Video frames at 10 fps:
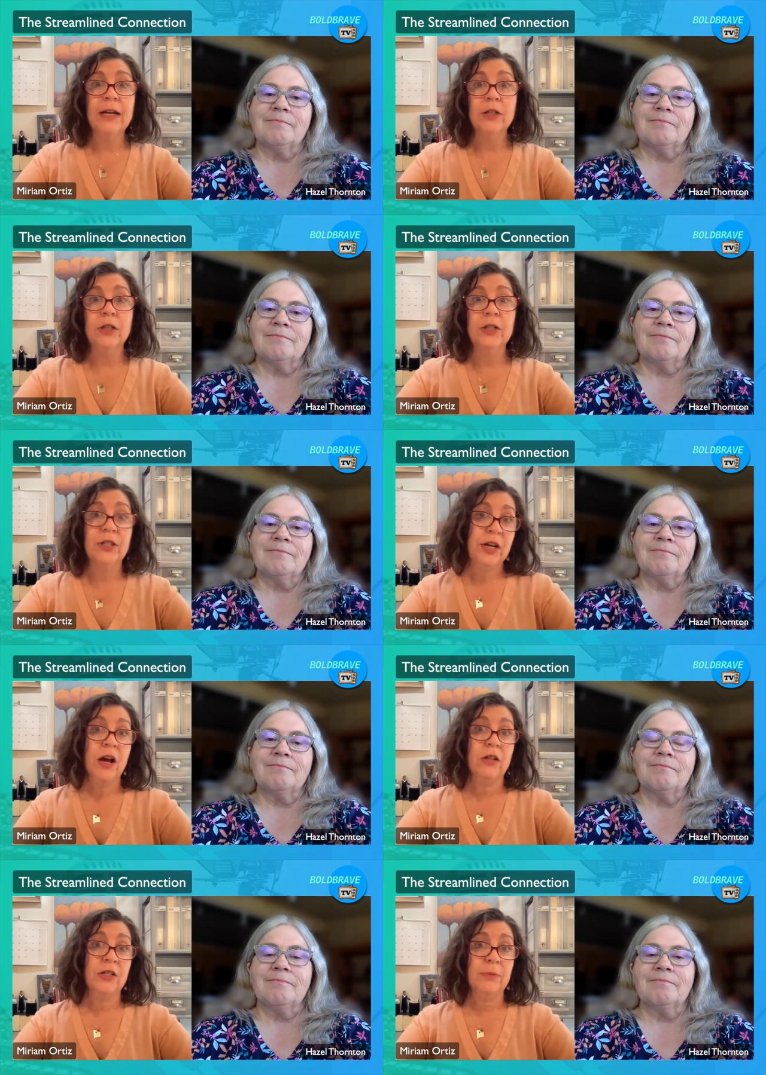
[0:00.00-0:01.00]
Speaker 1: than regular
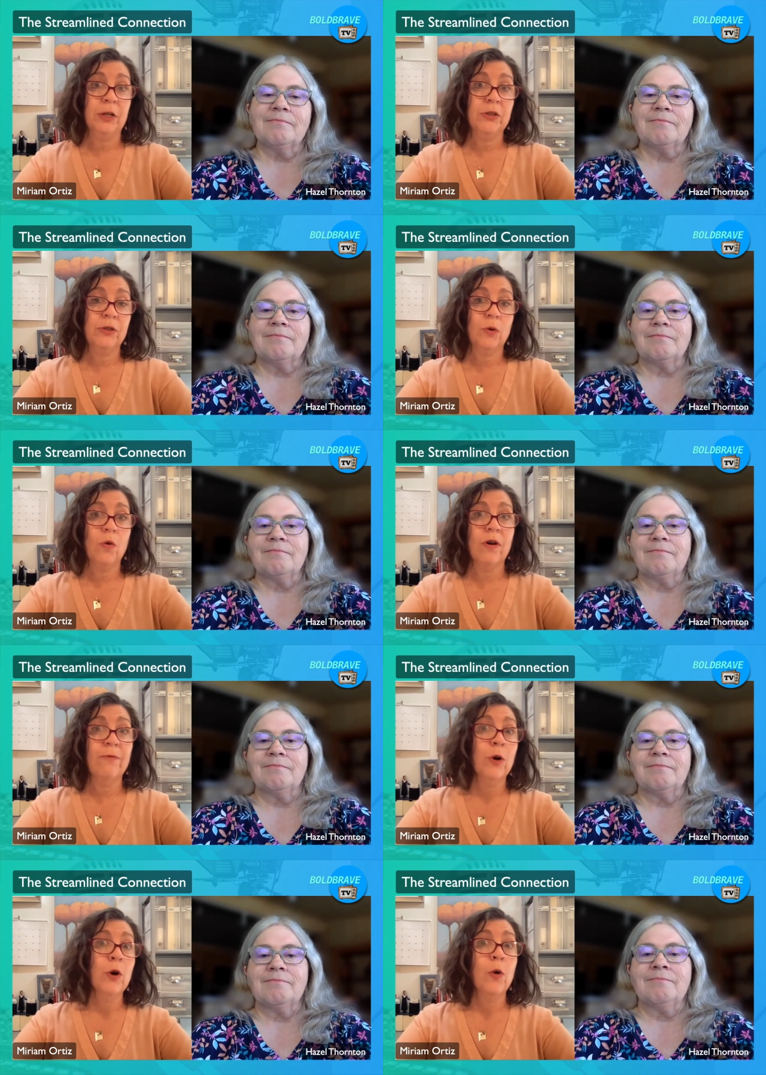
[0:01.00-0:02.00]
genealogy books
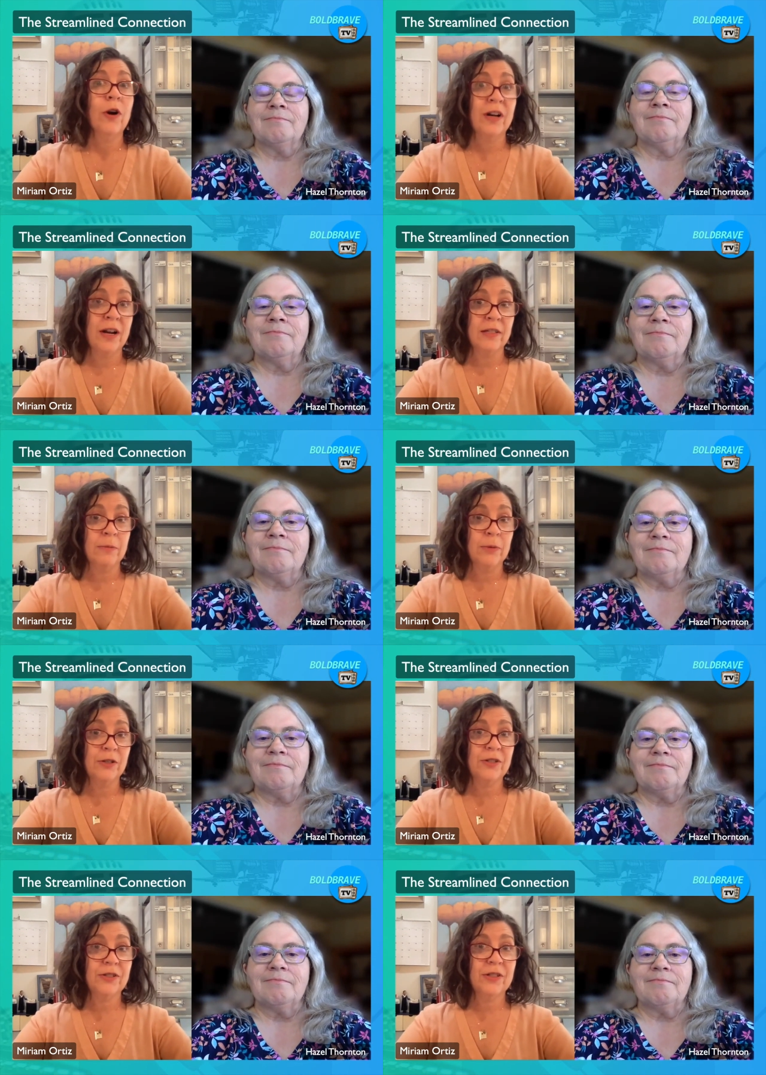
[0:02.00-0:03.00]
or photo organizing
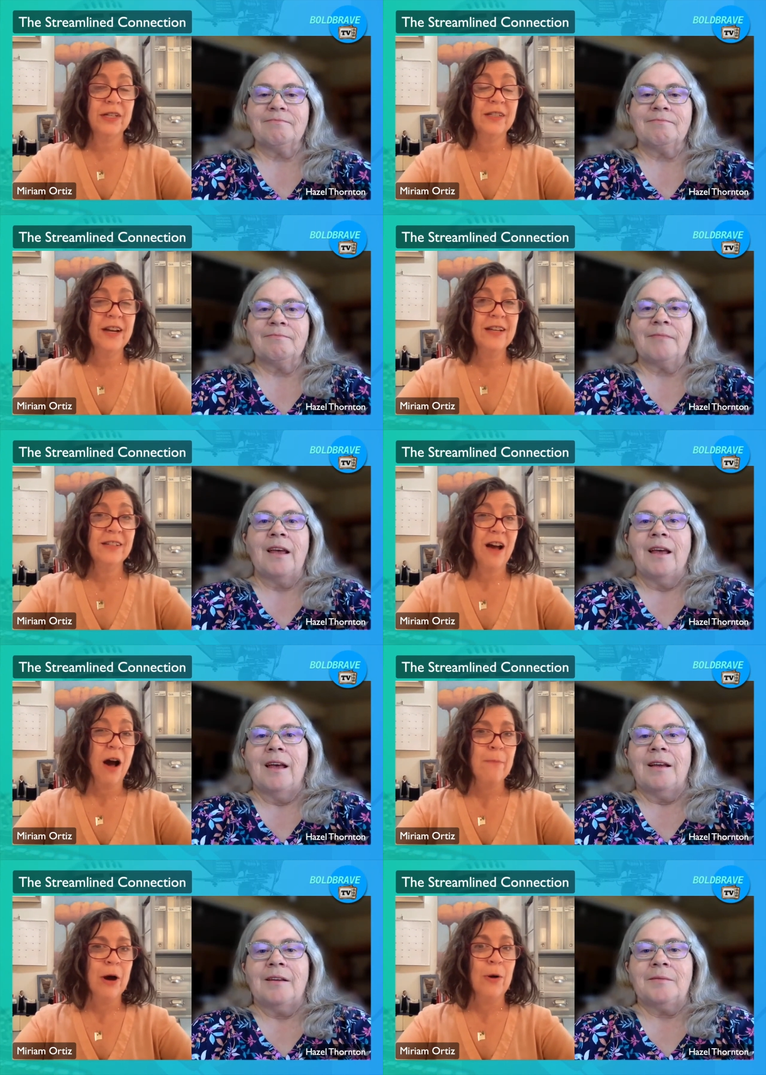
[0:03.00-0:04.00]
books? It's a nice
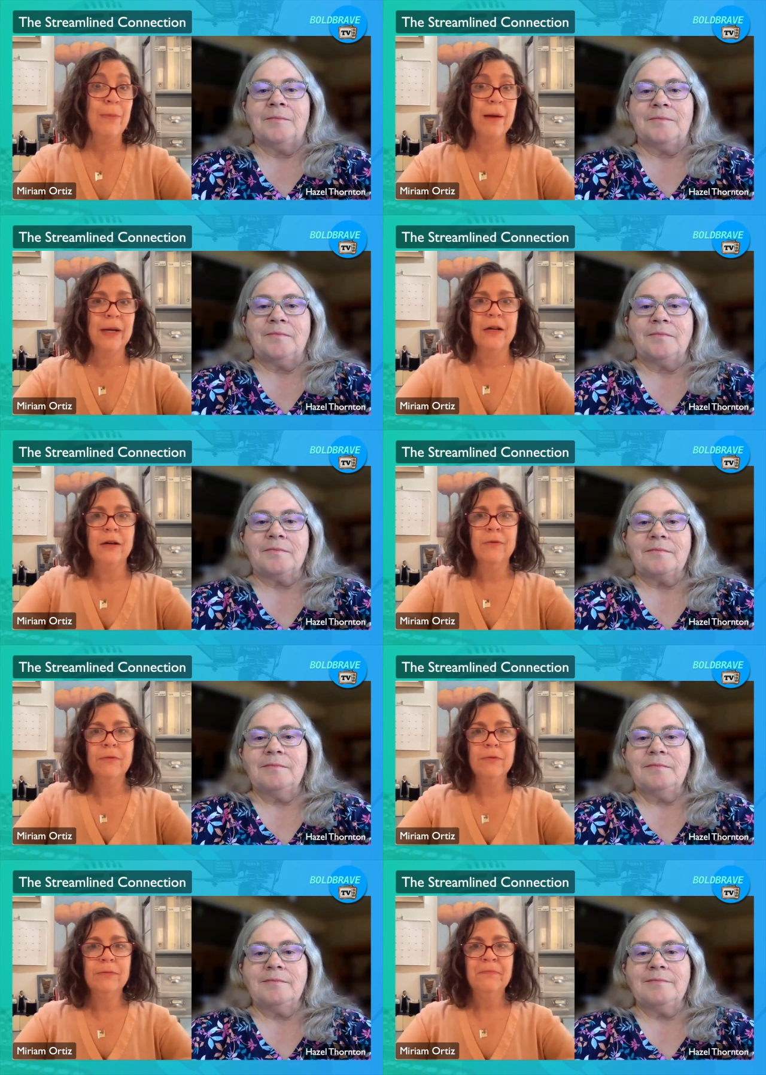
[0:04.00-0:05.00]
combo, in my
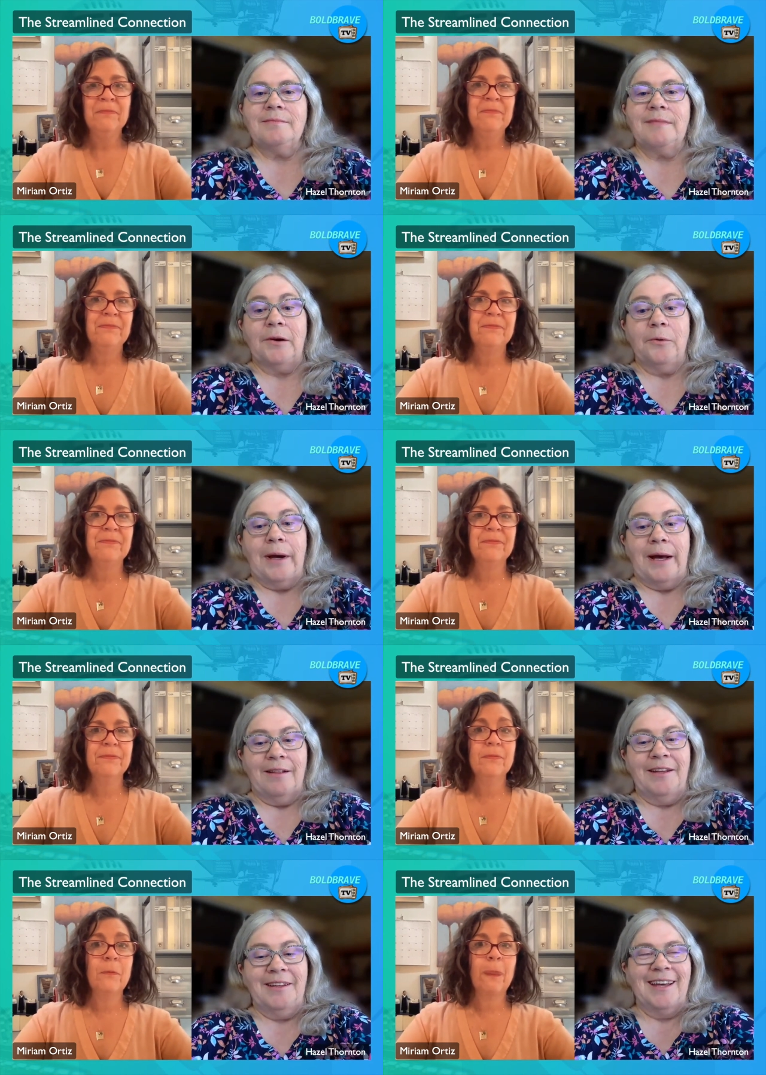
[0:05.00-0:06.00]
opinion.
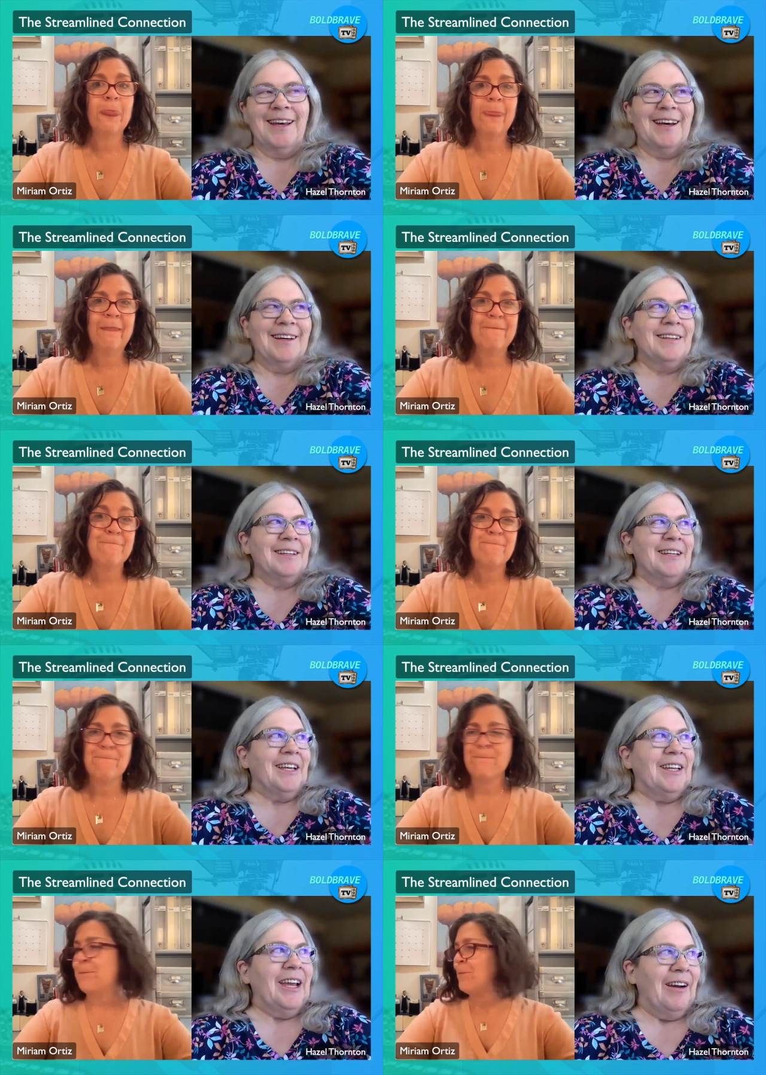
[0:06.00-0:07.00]
Speaker 2: Well,
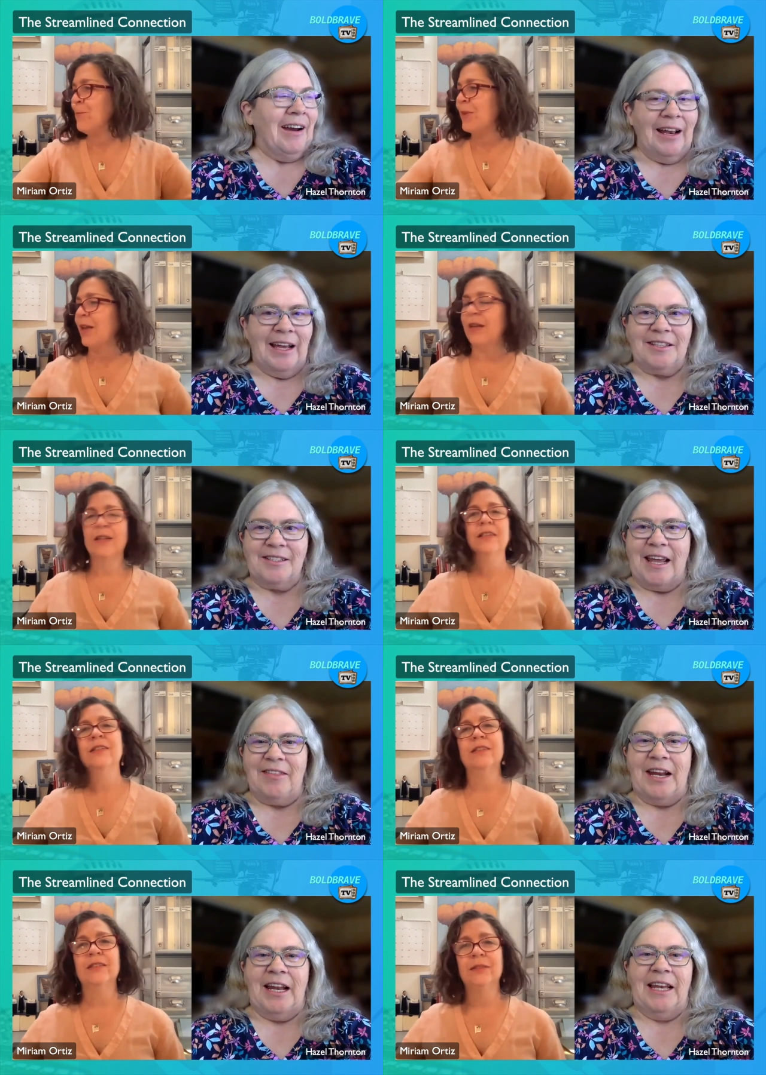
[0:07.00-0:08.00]
yeah, I like to
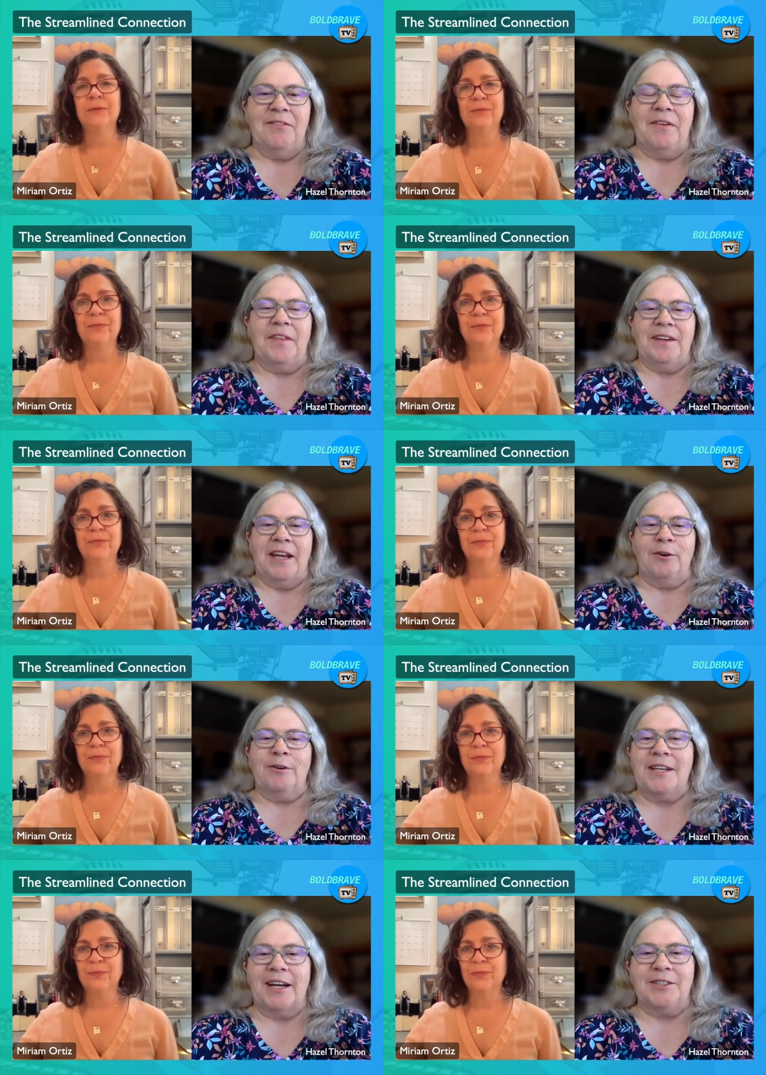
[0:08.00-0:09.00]
say that I live at
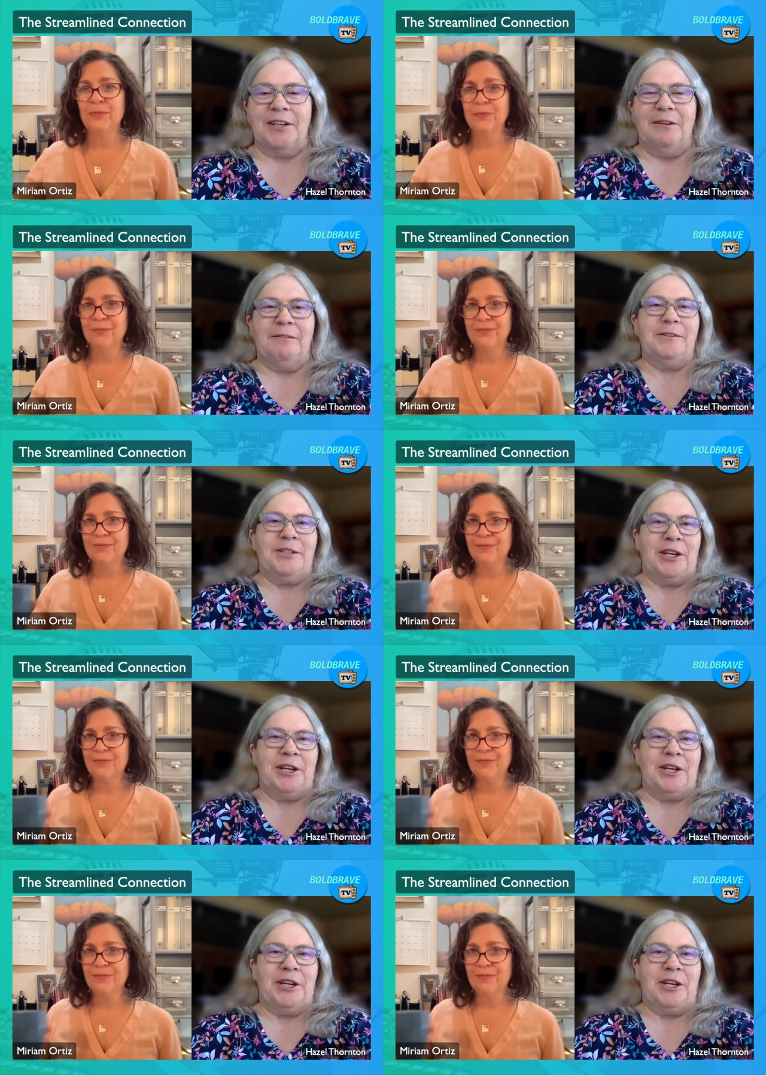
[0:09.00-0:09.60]
the intersection